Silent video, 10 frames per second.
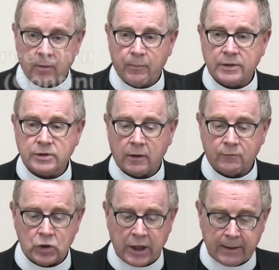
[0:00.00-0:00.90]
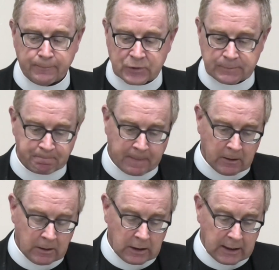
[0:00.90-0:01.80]
epistle of James.
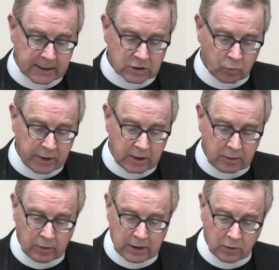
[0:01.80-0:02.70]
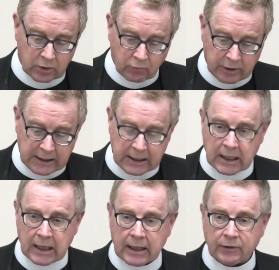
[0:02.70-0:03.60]
Last week we looked really
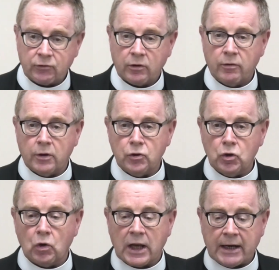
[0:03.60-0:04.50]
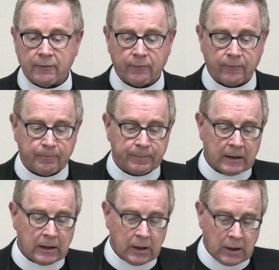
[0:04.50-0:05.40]
at the new life.
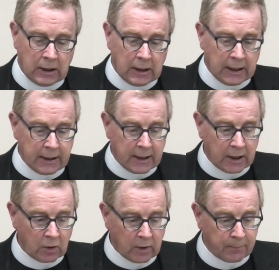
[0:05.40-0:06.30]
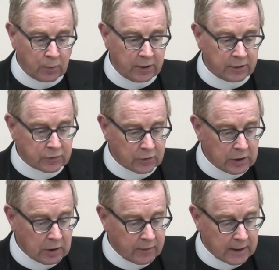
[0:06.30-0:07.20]
And now I put it to
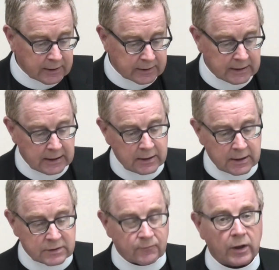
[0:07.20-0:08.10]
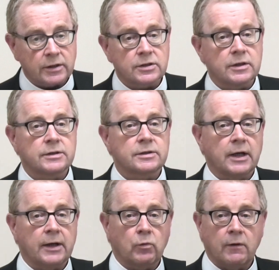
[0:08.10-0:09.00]
you that in these verses
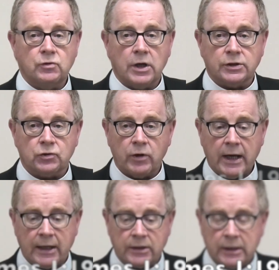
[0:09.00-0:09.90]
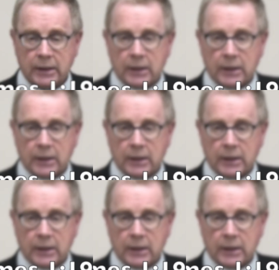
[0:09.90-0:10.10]
that we've just read,